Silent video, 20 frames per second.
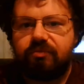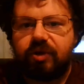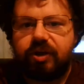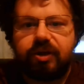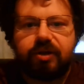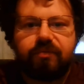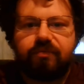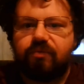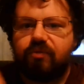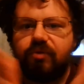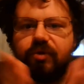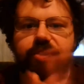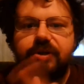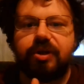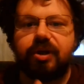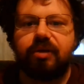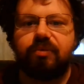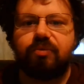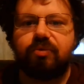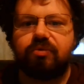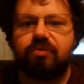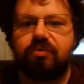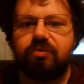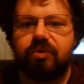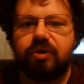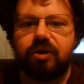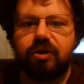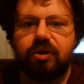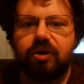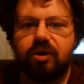like, for example,
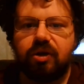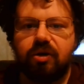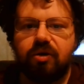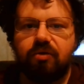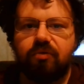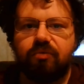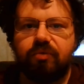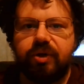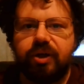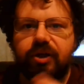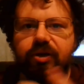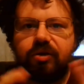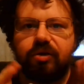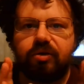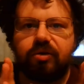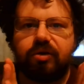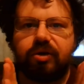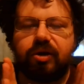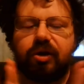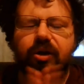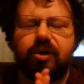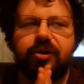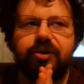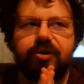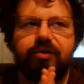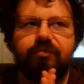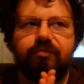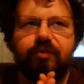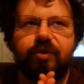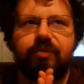we are
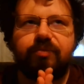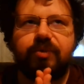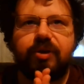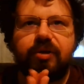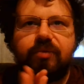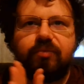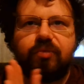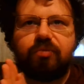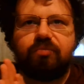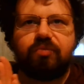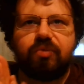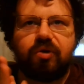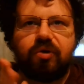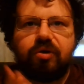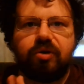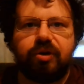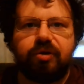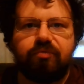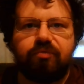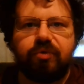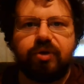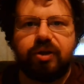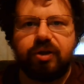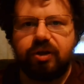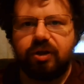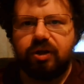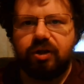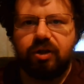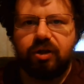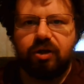constantly being bombarded with
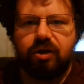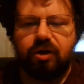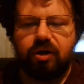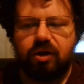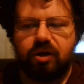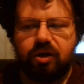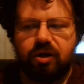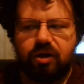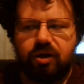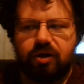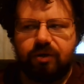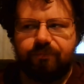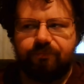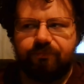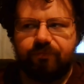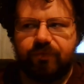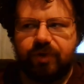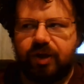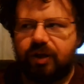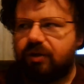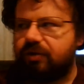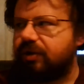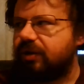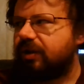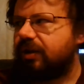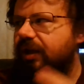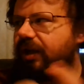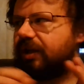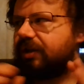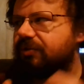uh, how the
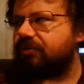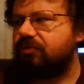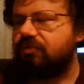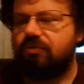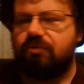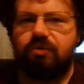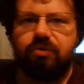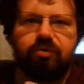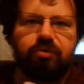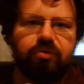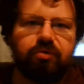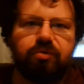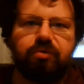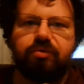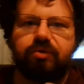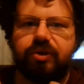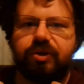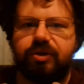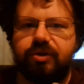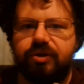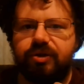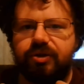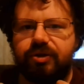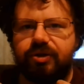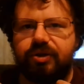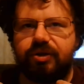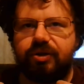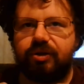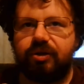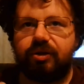natural world
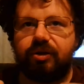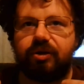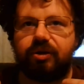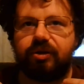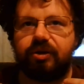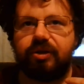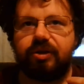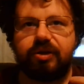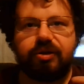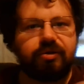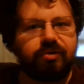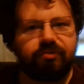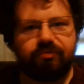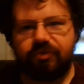is uh, this